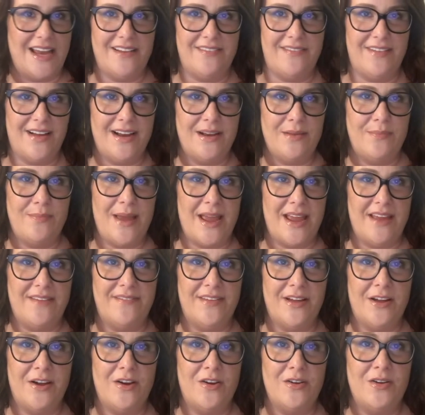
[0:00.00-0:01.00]
to find a
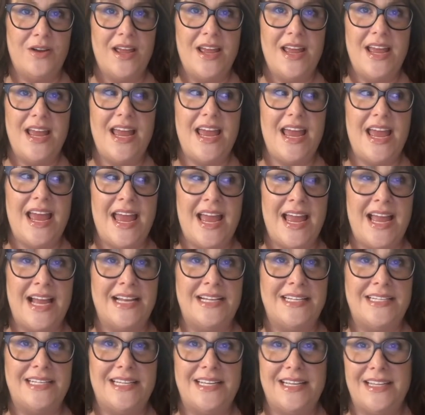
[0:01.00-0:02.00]
payphone,
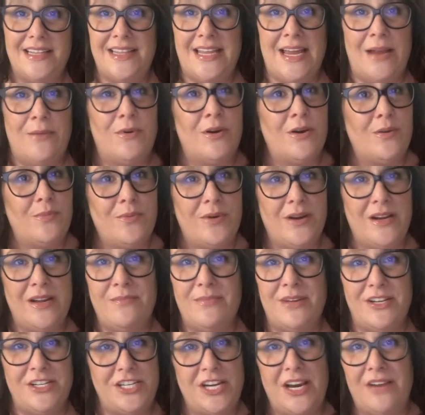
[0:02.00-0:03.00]
and they were pretty
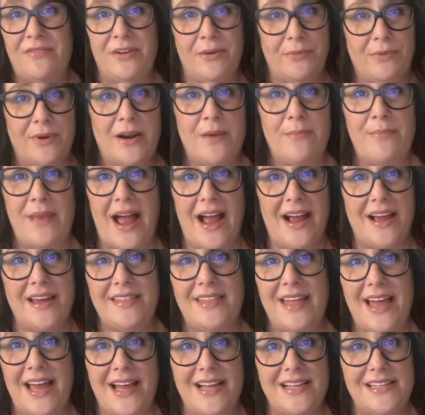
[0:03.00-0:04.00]
much everywhere
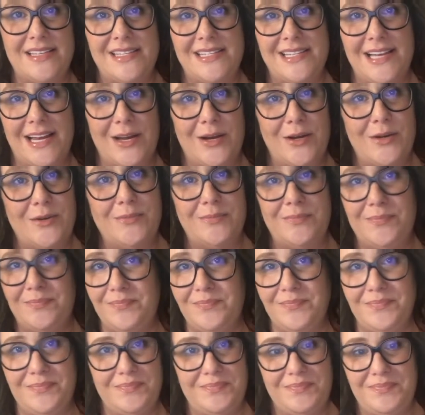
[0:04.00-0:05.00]
back then. So
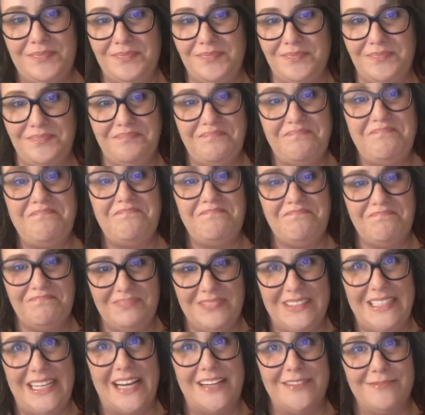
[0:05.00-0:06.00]

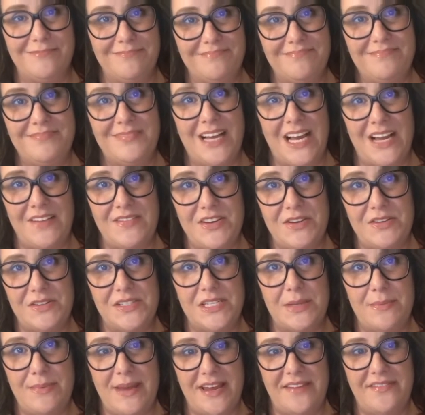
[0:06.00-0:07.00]
yeah, I've
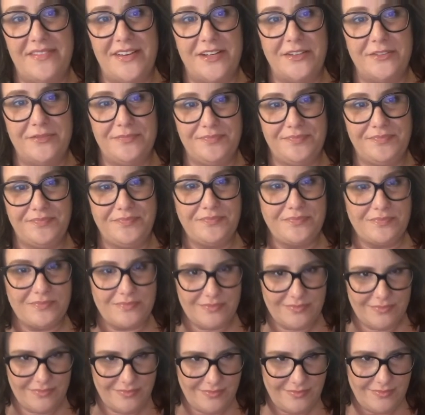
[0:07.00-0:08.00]
used the payphone.
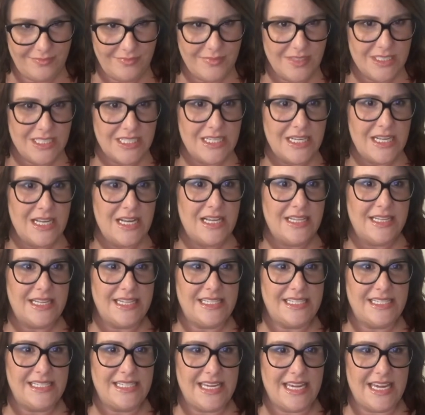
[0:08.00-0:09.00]

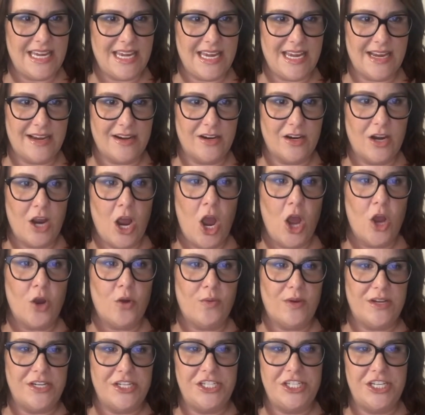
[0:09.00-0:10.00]
Let's see here.
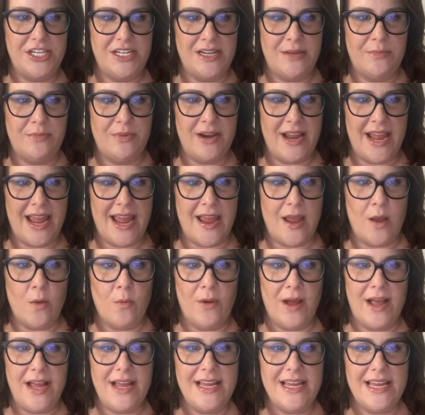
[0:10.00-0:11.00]
Question number 8.
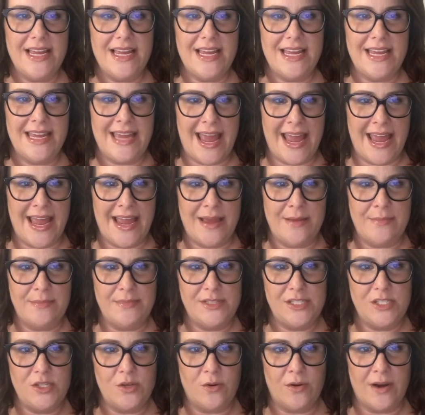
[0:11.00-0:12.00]
What
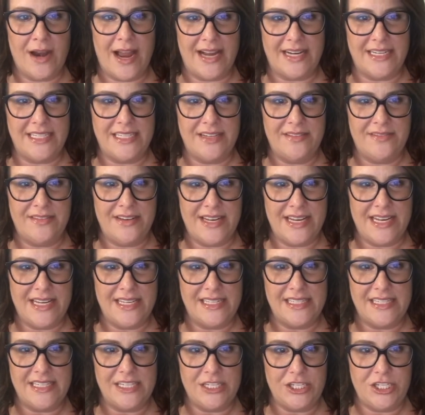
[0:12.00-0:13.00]
games or
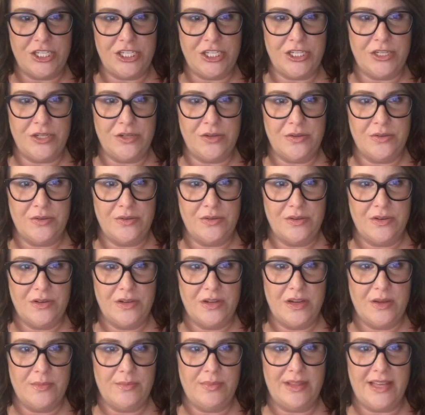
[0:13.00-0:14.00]
activities did you
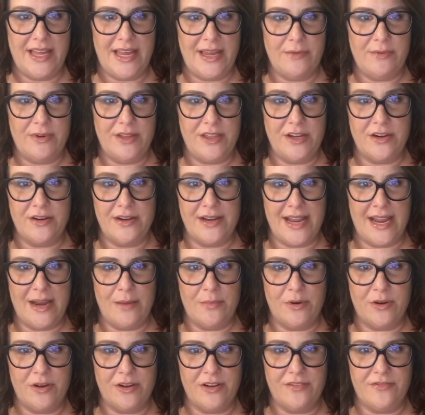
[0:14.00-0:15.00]
play with your
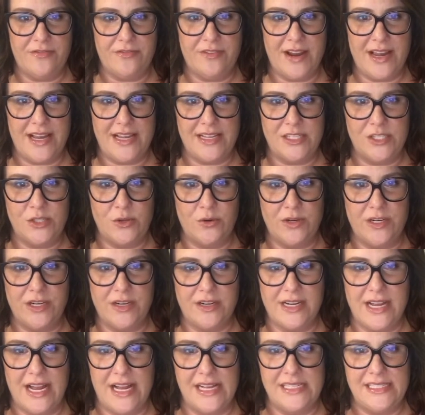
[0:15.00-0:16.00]
neighborhood friends or
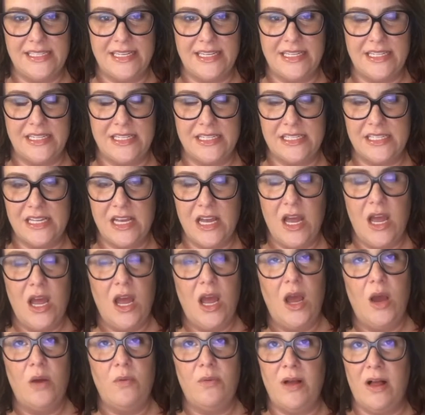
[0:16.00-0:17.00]
your cousins?
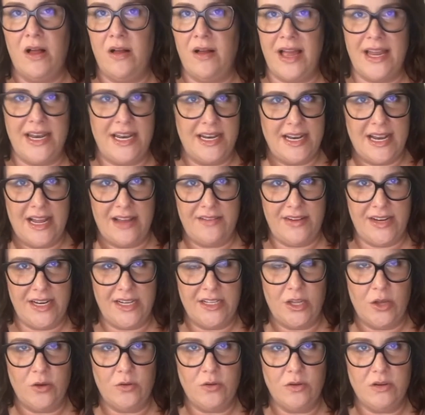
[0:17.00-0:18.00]
Well, I didn't have any
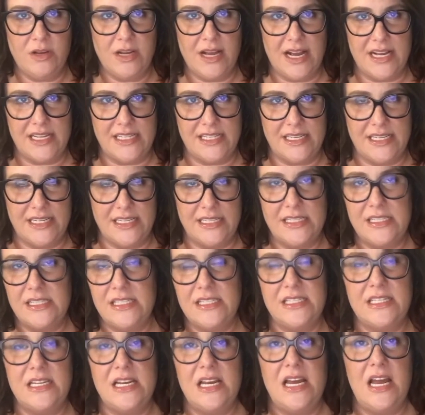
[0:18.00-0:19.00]
local
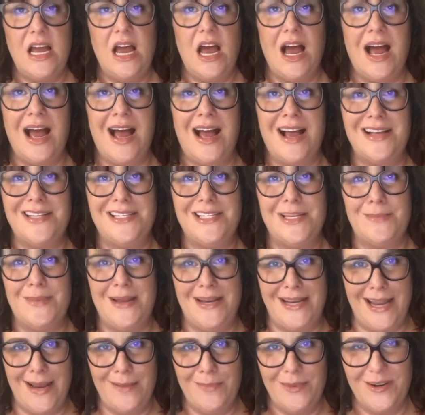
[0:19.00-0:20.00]
cousins. So
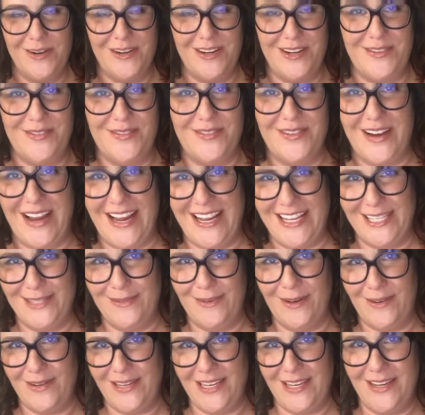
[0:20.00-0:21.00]
my neighborhood friends,
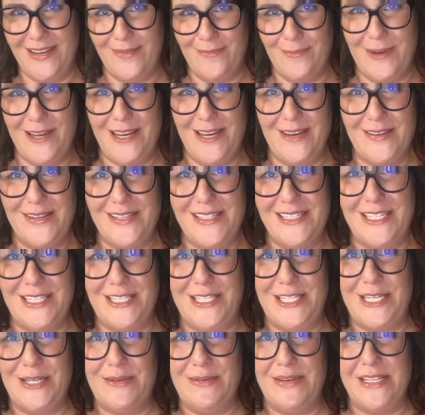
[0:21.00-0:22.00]
what we used to
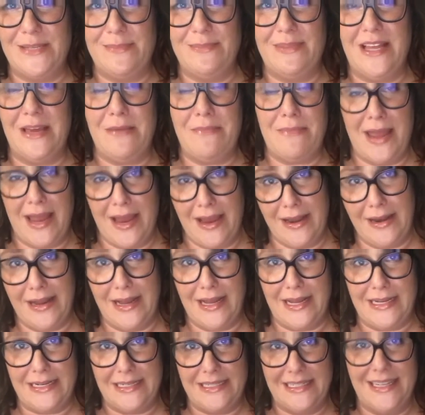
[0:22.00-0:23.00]
do is play
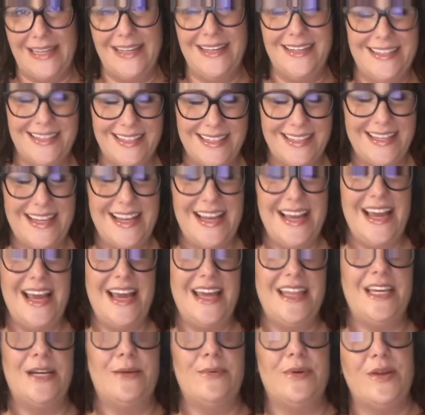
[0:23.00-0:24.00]
manhunt.
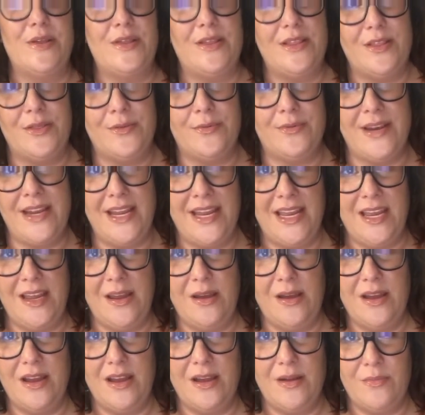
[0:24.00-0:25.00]
There were
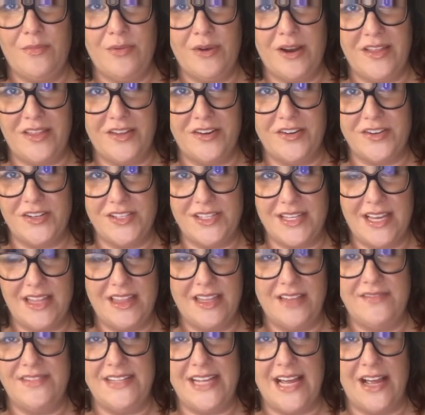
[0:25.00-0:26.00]
3 brothers
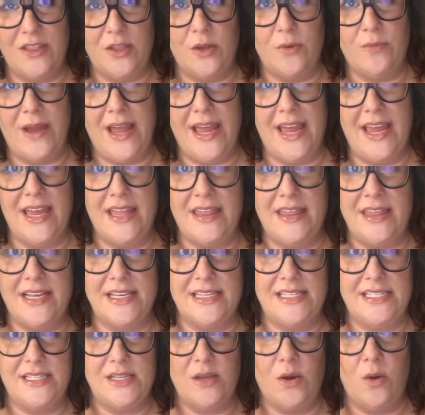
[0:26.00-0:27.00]
that lived down the way, and
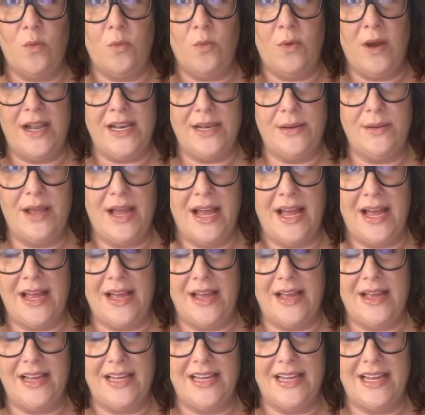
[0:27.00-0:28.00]
this one
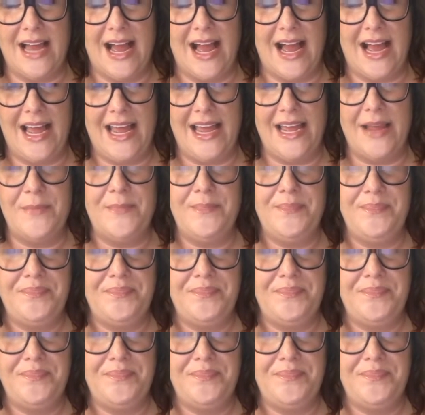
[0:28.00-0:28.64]
guy